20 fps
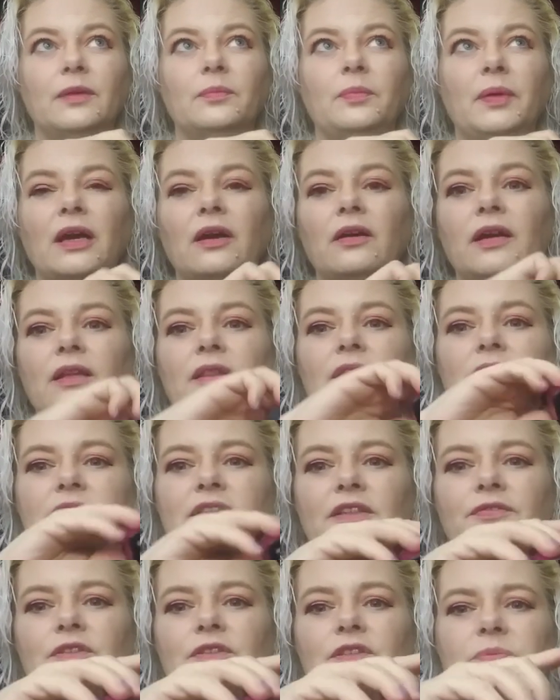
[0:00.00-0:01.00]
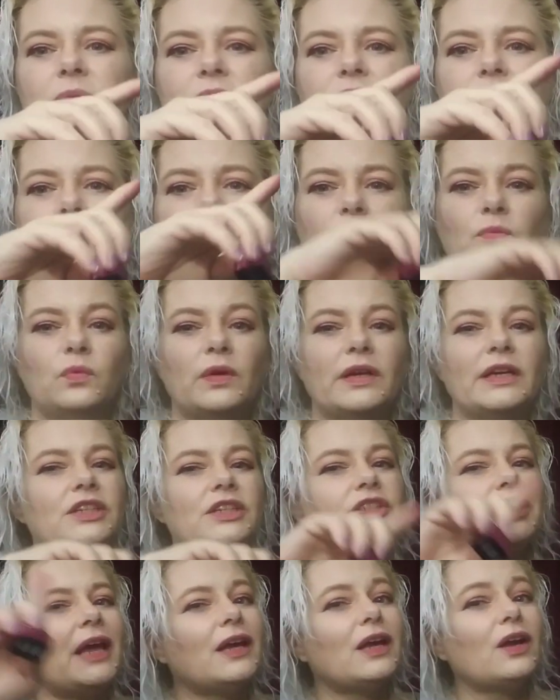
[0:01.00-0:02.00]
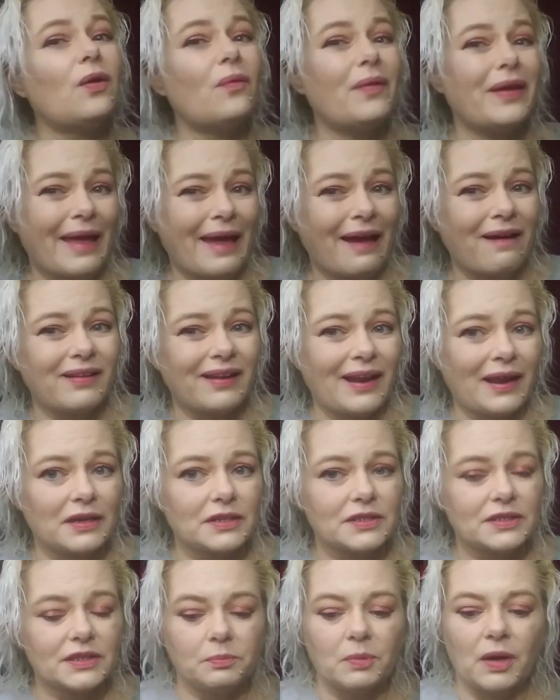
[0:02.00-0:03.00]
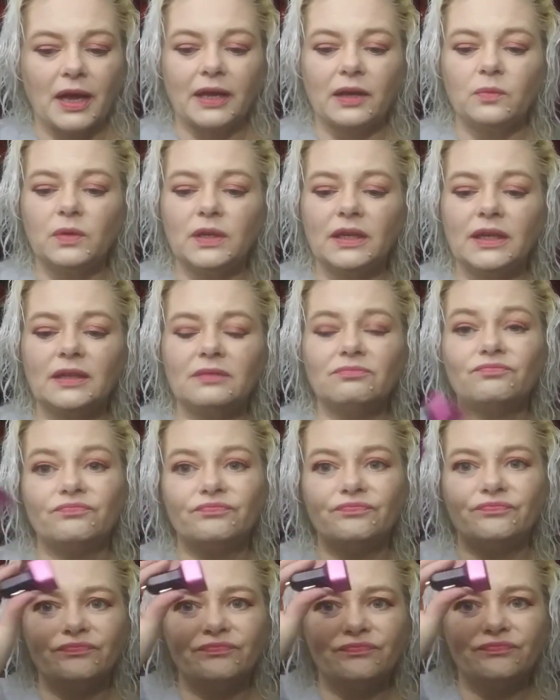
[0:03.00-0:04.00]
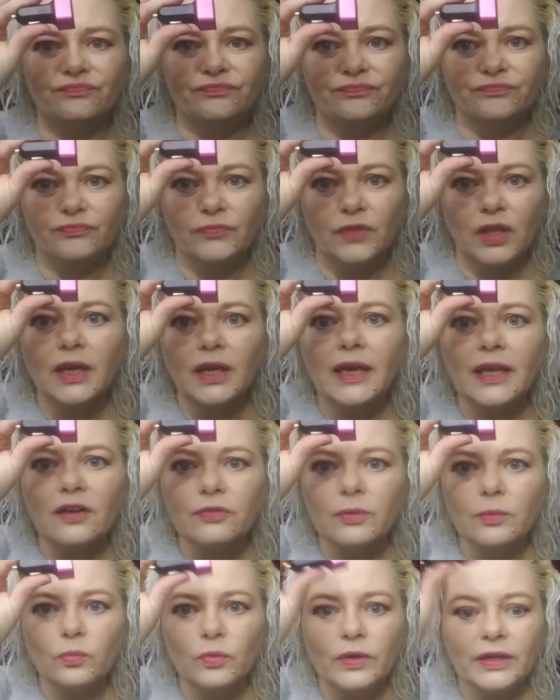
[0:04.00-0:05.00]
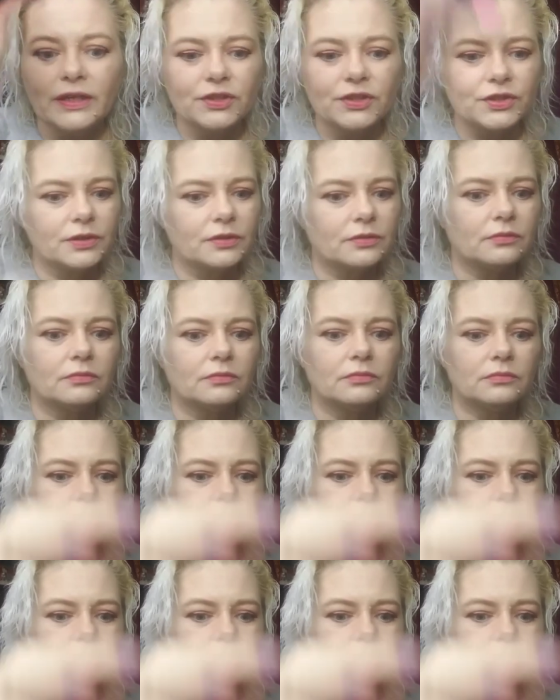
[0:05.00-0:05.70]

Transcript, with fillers: comparing the difference between Wish and going out and actually buying one, get it from Wish.